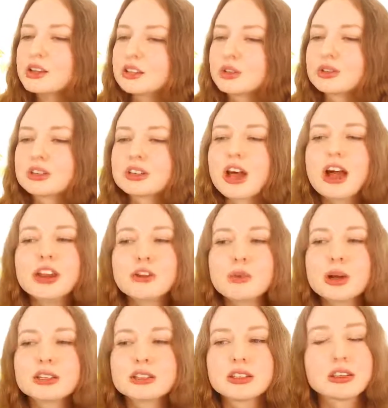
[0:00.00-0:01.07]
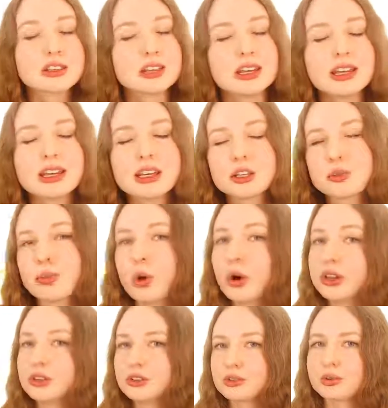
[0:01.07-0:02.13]
So sine of one hundred sixty is zero
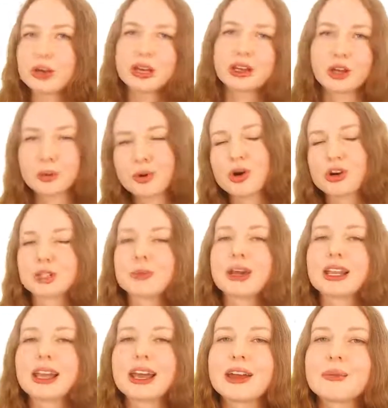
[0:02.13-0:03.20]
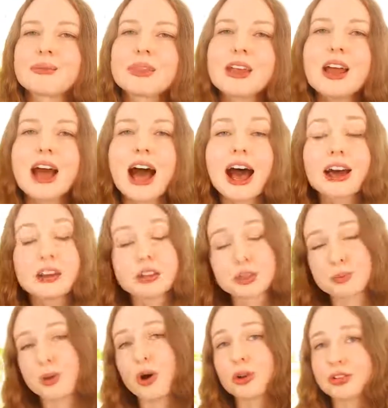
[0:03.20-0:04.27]
point three, approximately, and
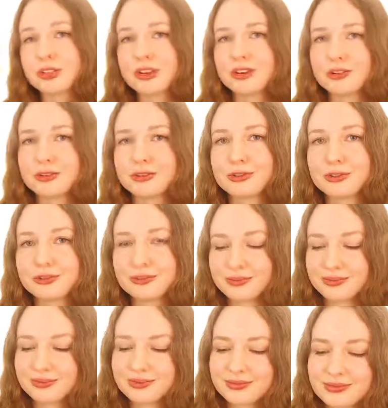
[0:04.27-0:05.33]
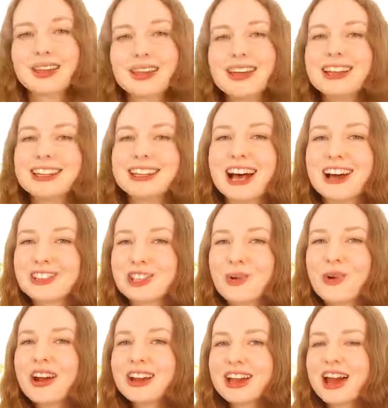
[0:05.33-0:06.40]
it's positive. Now to
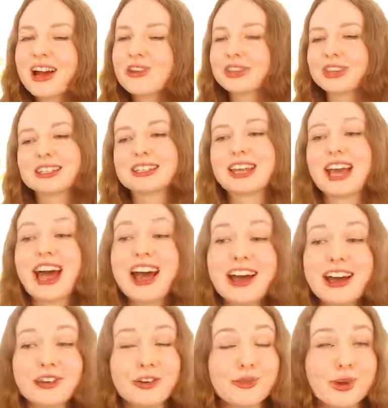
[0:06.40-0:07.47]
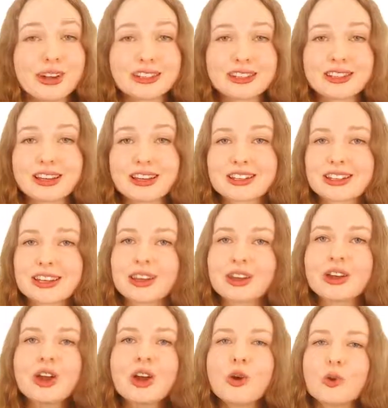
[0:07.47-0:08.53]
work out the tan of one hundred sixty,
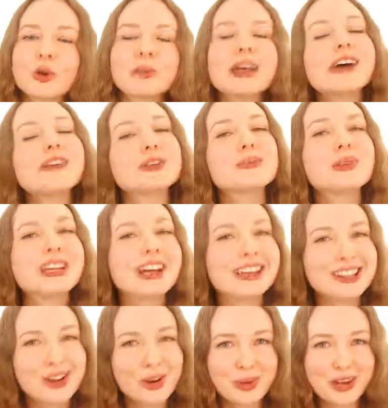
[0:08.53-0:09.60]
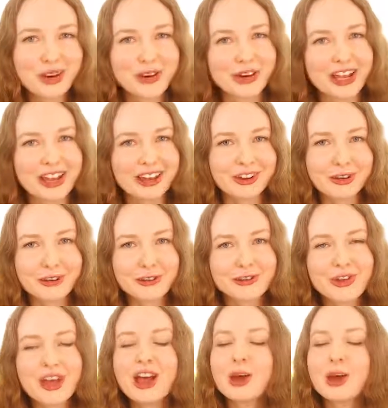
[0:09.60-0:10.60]
we may have to be a little bit creative